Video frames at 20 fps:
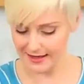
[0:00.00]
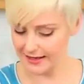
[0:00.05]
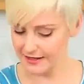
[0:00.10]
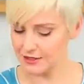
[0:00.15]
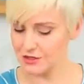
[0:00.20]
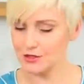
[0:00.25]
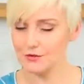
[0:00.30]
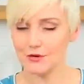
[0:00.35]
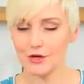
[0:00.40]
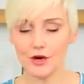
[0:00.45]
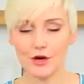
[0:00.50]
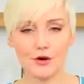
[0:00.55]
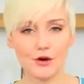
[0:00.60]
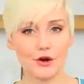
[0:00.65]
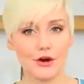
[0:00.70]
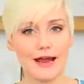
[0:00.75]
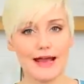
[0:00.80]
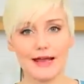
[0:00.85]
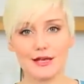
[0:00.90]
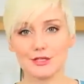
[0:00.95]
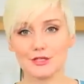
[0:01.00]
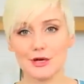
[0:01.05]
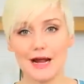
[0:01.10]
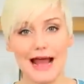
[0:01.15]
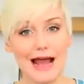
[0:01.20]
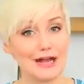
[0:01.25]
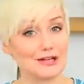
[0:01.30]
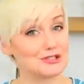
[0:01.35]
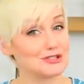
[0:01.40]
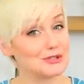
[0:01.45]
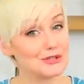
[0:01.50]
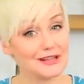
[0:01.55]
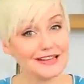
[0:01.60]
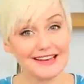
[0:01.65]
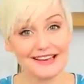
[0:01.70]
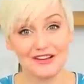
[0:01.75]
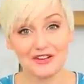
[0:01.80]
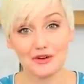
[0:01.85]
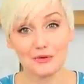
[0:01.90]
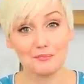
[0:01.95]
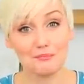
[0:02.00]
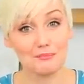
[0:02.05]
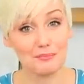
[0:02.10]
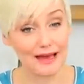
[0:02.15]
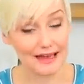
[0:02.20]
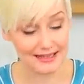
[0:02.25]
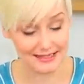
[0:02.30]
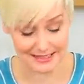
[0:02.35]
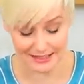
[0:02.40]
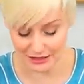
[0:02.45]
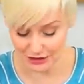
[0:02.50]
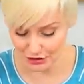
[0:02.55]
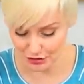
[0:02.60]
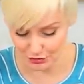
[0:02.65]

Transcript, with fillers: As you know, your hands are actually your best